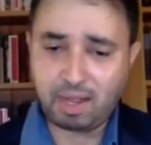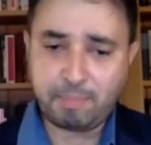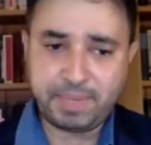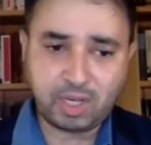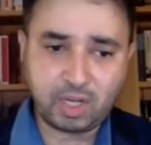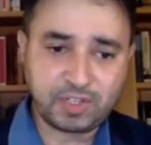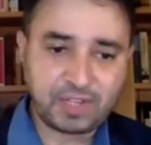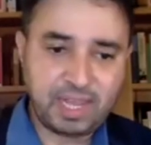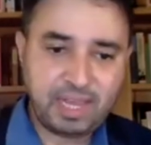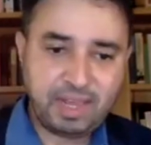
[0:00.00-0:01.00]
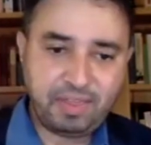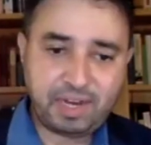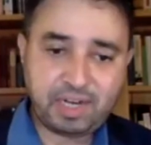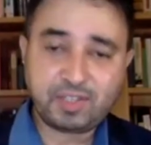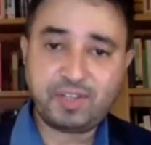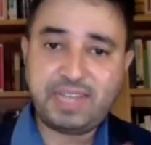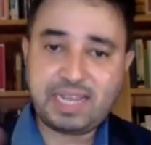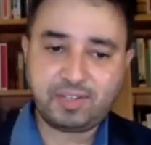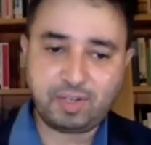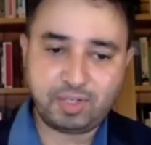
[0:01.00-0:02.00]
because there's a
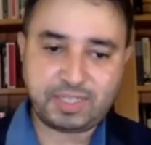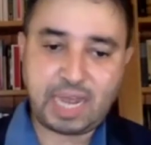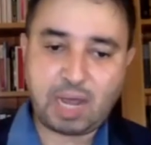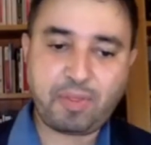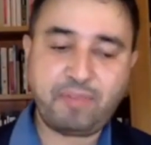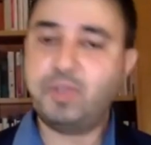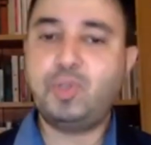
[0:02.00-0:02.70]
desert south of the